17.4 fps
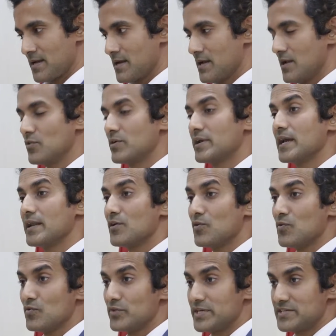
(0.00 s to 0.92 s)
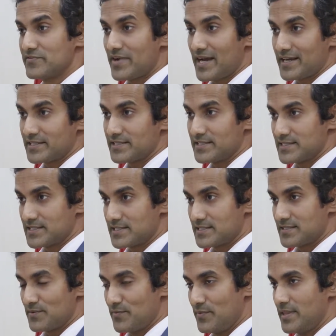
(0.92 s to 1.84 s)
Looking at all these factors,
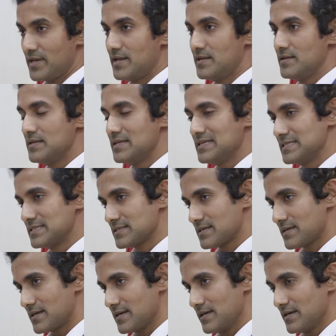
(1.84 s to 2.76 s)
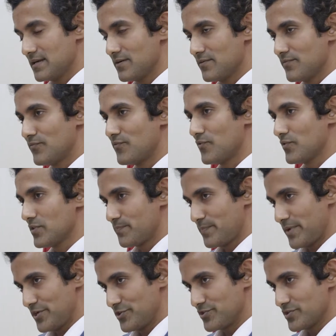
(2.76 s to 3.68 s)
we then decide for the
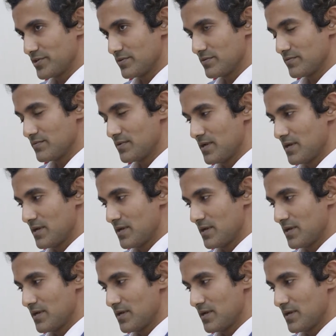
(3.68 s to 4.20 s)
patient